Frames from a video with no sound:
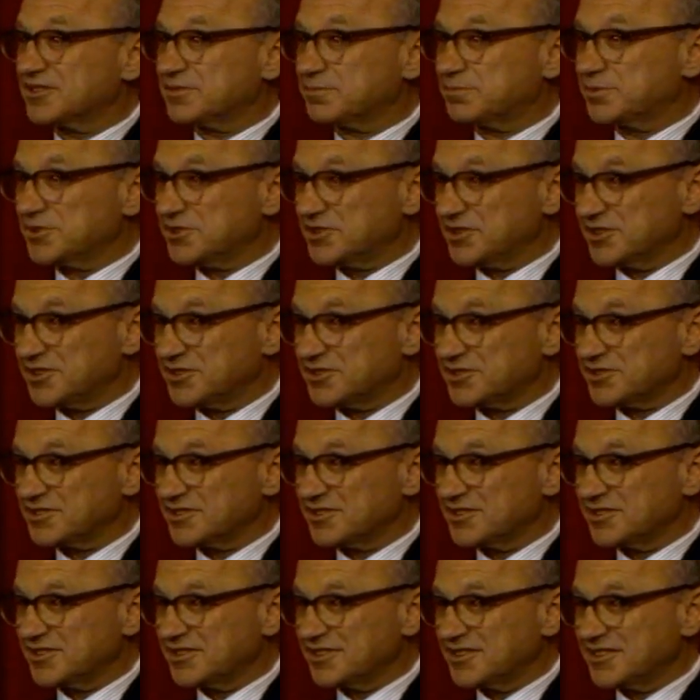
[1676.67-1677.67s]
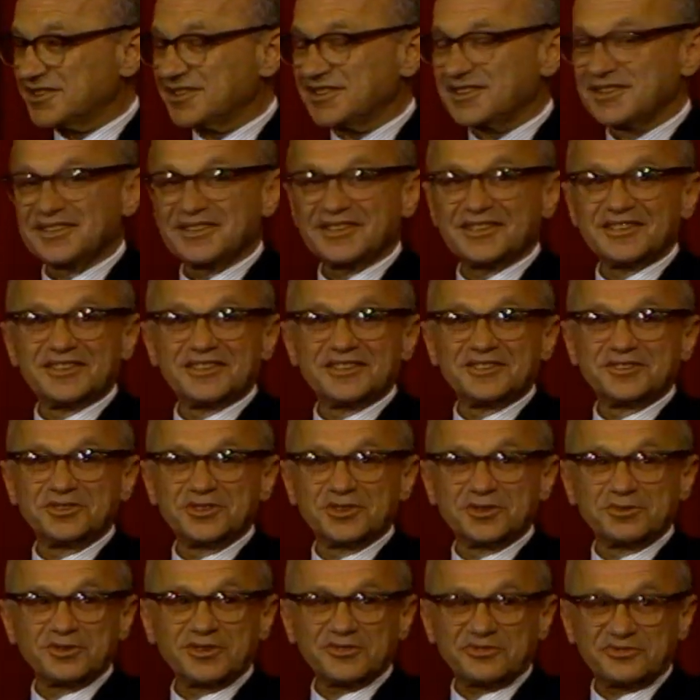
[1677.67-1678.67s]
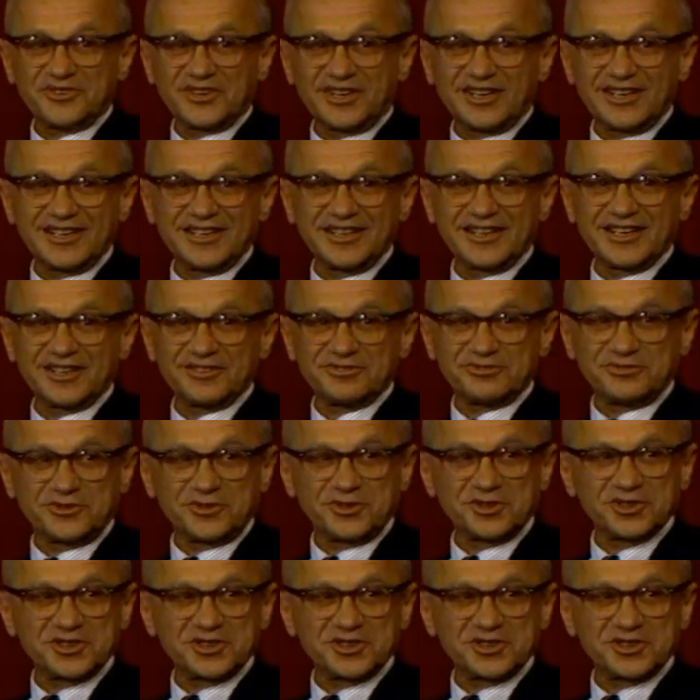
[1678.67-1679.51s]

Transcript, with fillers: procedure. You will find a full